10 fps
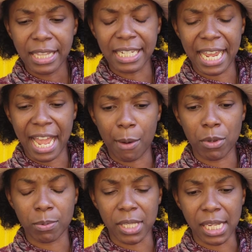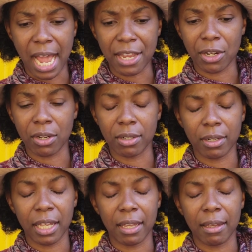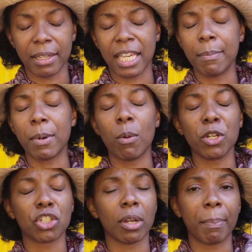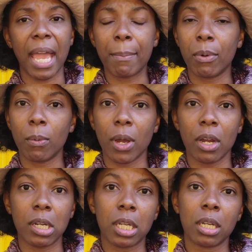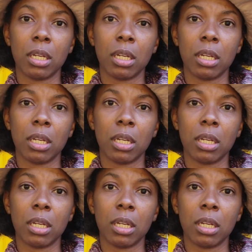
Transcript: the day I was retired. Keep up with your paperwork,